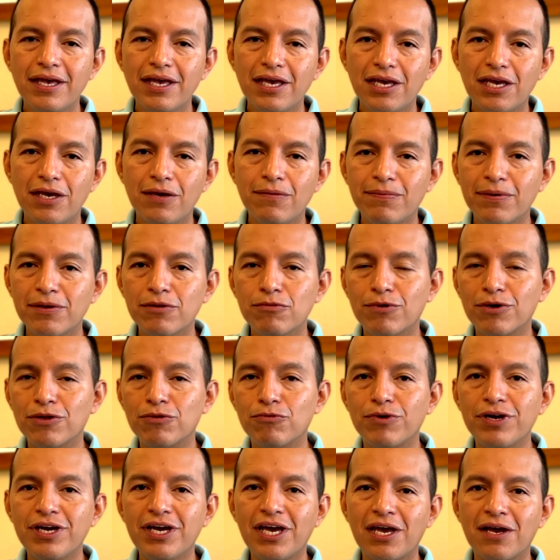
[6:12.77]
Even when
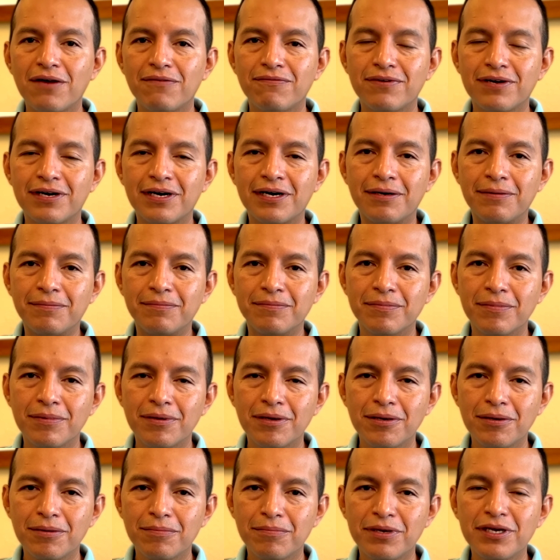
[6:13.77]
we have a
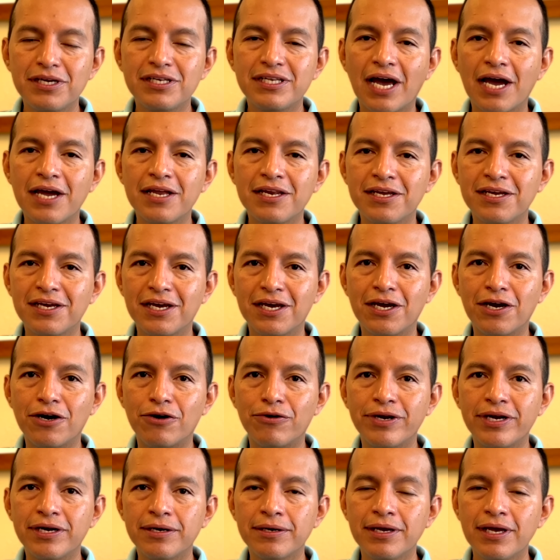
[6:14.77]
big dining
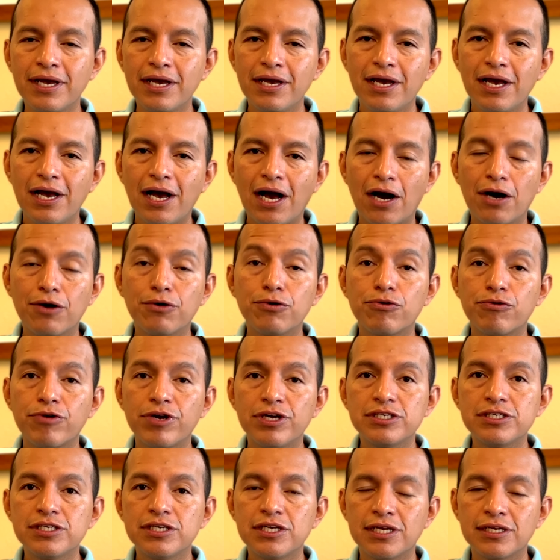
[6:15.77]
area, our
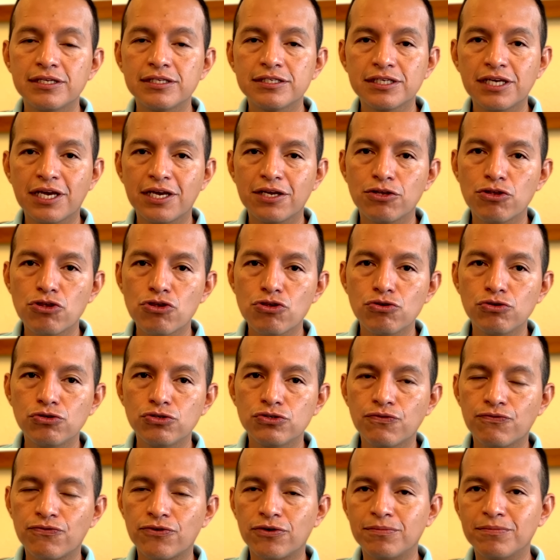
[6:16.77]
residents can choose
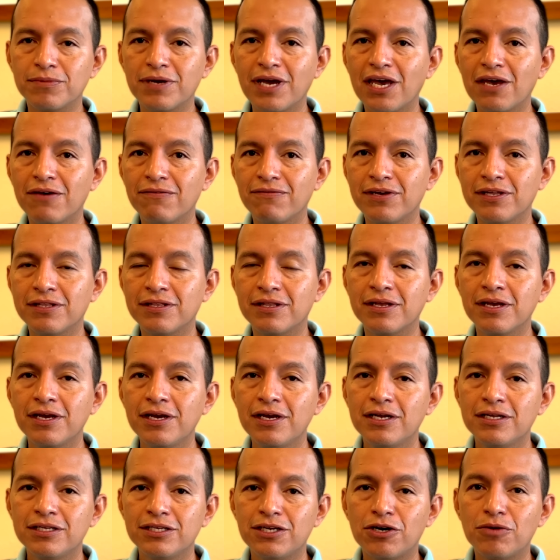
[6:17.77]
from having
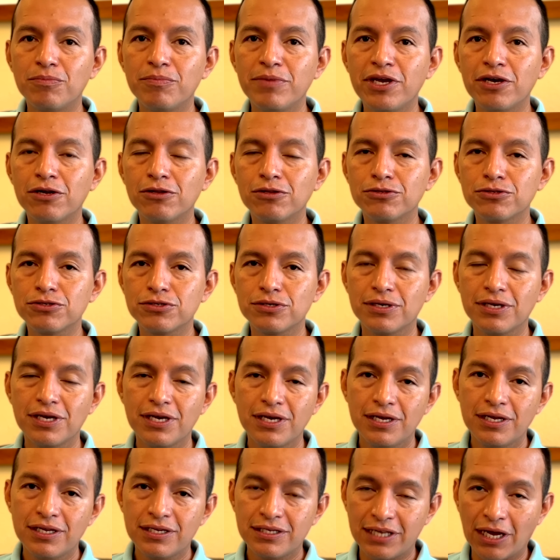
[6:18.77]
their meals
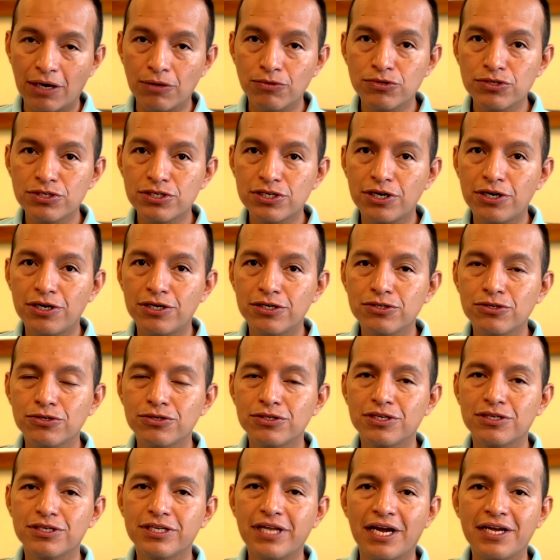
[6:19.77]
downstairs
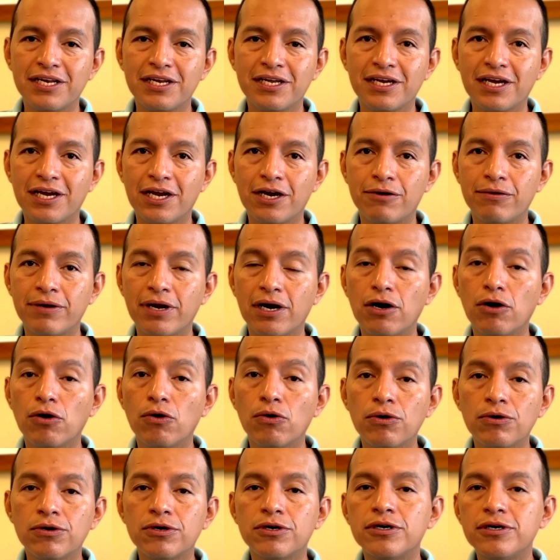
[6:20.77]
on the dining area
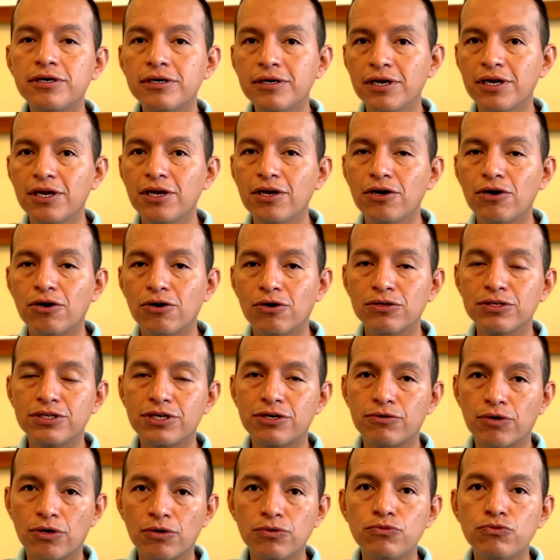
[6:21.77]
or on
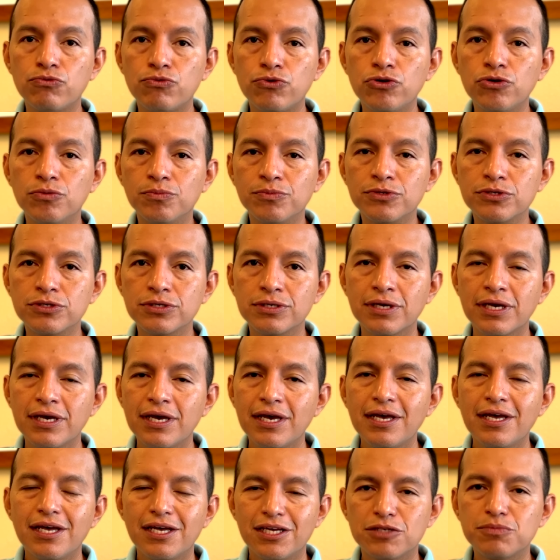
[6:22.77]
their own rooms,
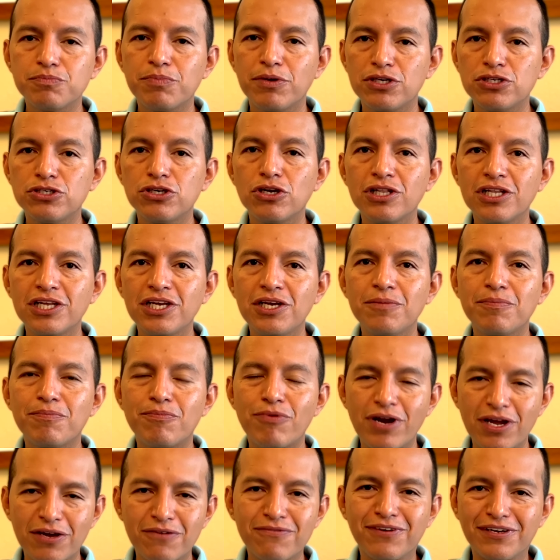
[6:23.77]
especially
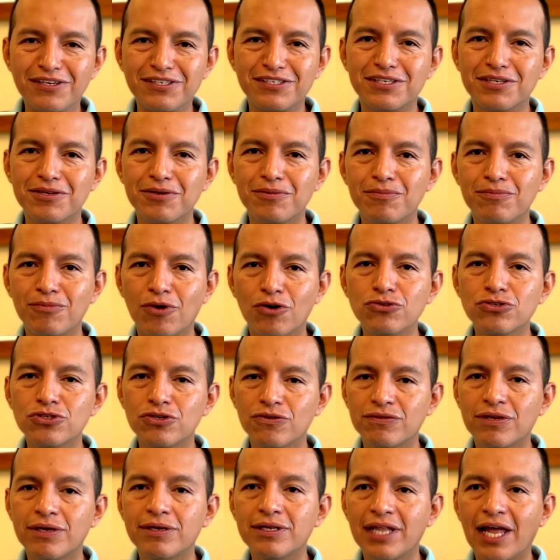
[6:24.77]
breakfast. Most
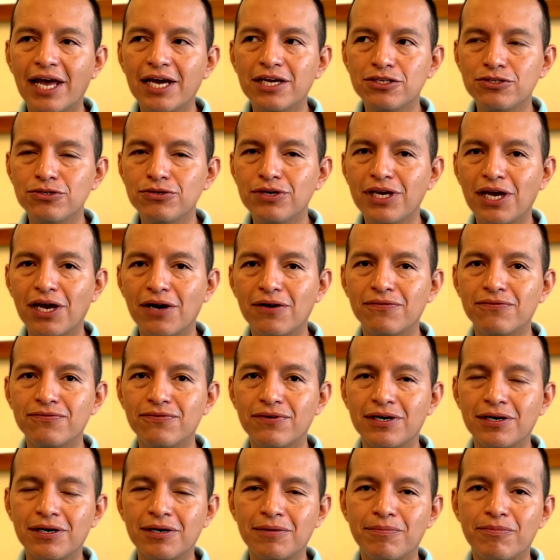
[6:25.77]
of them like to have
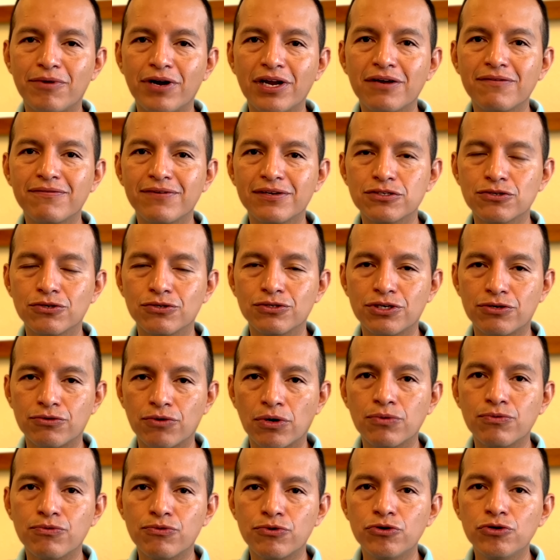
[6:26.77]
breakfast on their
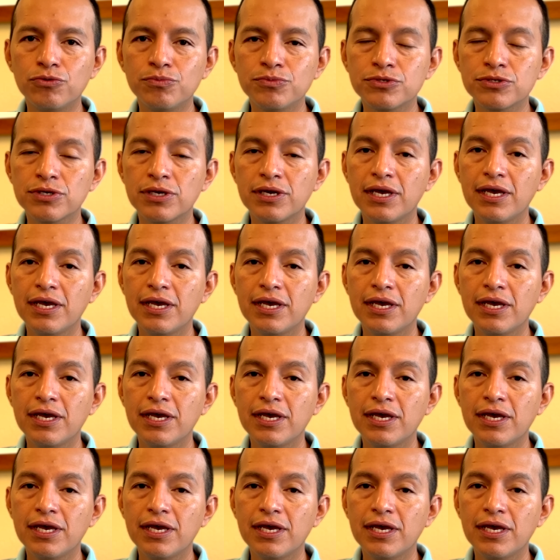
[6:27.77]
own rooms